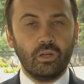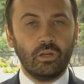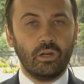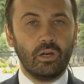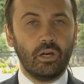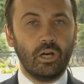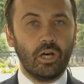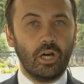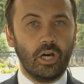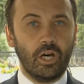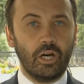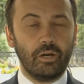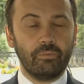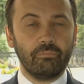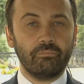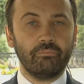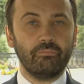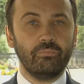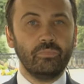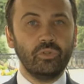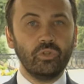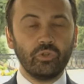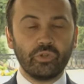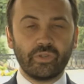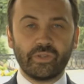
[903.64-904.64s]
Uh,
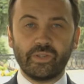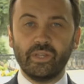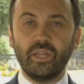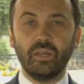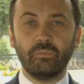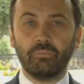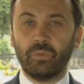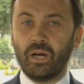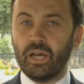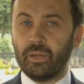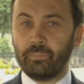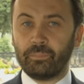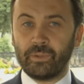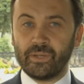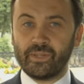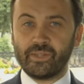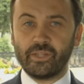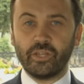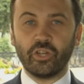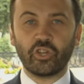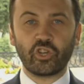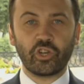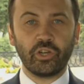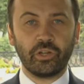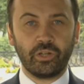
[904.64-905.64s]
you see, my
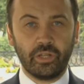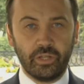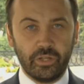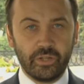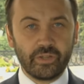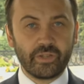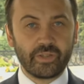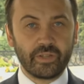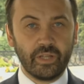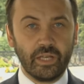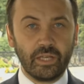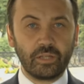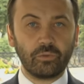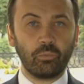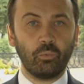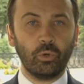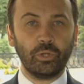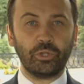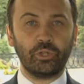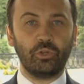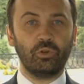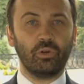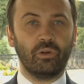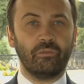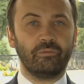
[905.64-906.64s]
position is that
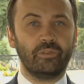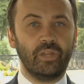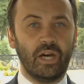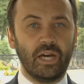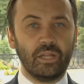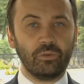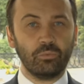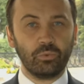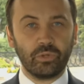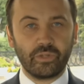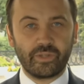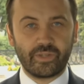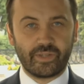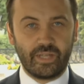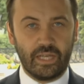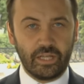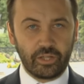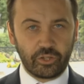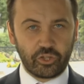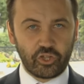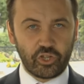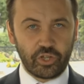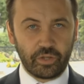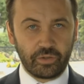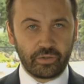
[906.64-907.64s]
what you have done with
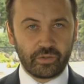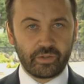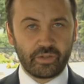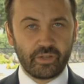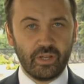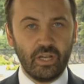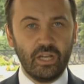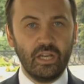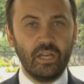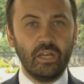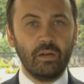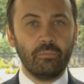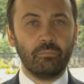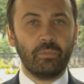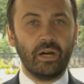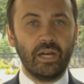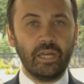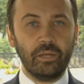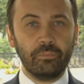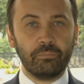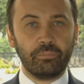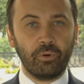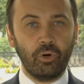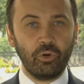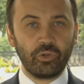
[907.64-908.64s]
sanctions, by
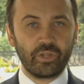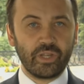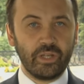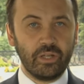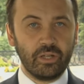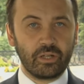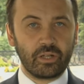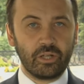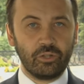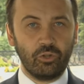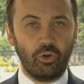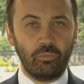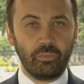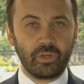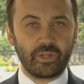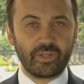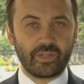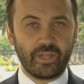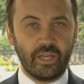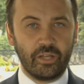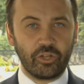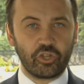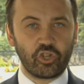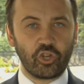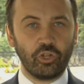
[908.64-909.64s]
imposing economic
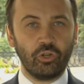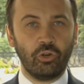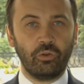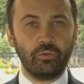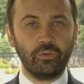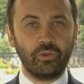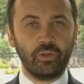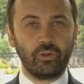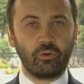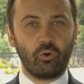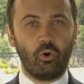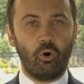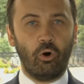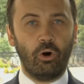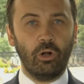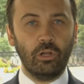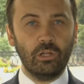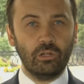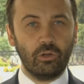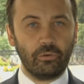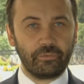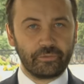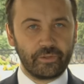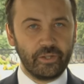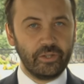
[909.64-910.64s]
sanctions on the
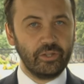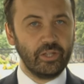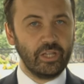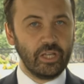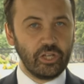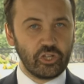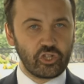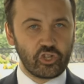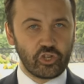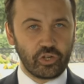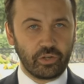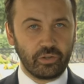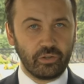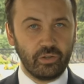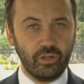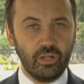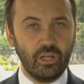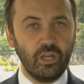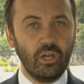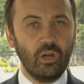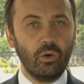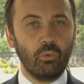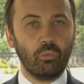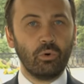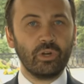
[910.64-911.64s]
whole of the nation,
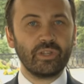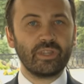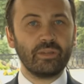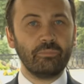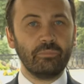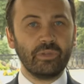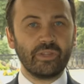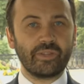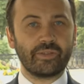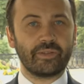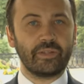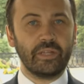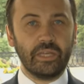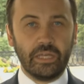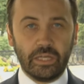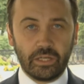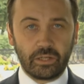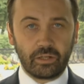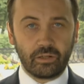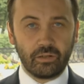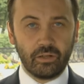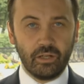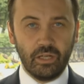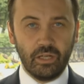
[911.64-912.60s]
was a mistake.